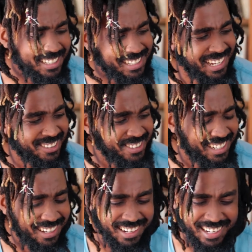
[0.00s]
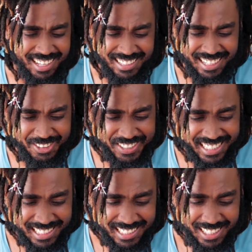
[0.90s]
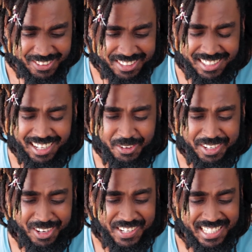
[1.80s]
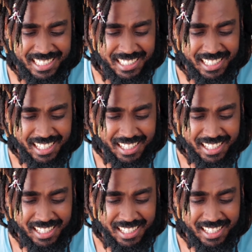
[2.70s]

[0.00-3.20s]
Nakri, dog. I like Nakri. Need to have it with her one day.